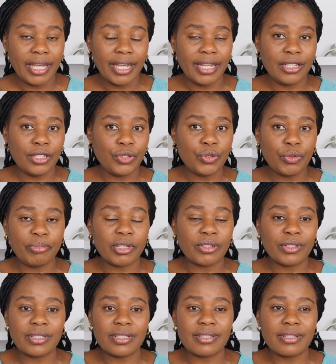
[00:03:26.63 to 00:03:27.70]
and you,
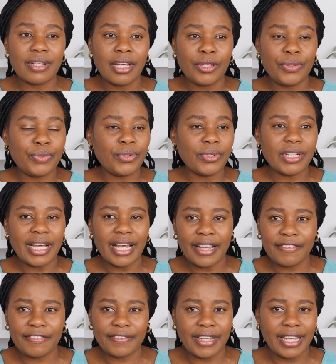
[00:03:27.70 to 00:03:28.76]
because you don't
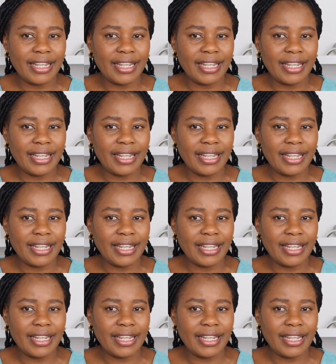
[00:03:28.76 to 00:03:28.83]
have